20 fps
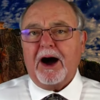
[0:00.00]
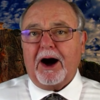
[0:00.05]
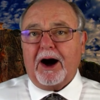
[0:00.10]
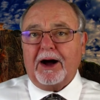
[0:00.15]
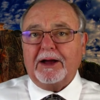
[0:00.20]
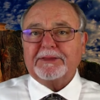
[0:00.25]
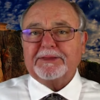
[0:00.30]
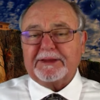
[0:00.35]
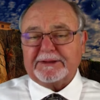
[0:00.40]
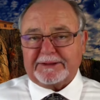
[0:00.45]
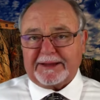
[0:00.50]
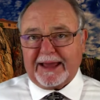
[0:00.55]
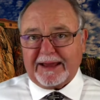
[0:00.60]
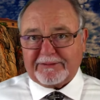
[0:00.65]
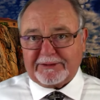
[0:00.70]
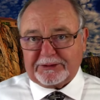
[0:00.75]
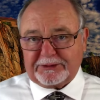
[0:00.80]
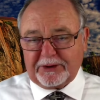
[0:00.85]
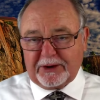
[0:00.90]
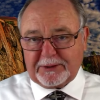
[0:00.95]
On the Day
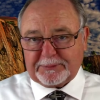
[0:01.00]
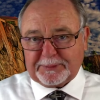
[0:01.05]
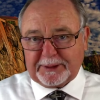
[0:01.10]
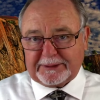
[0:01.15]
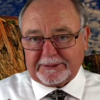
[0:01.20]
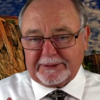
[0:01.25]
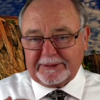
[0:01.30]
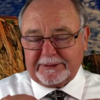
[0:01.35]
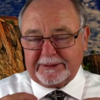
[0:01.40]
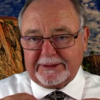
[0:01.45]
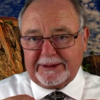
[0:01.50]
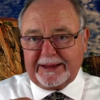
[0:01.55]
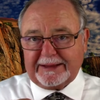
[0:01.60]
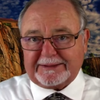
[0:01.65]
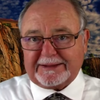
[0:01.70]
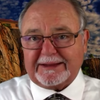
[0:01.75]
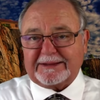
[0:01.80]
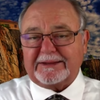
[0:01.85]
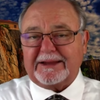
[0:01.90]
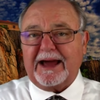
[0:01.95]
of Atonement, he
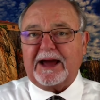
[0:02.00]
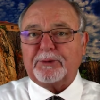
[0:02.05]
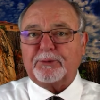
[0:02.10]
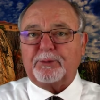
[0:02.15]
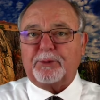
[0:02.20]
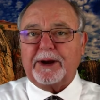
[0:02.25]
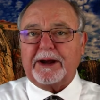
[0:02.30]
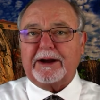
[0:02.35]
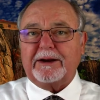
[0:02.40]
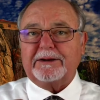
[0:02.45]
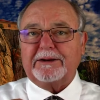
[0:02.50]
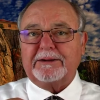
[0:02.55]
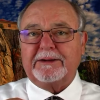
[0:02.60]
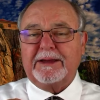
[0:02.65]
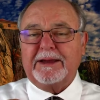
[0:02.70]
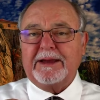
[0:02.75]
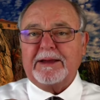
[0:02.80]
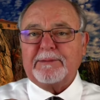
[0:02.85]
did not wear,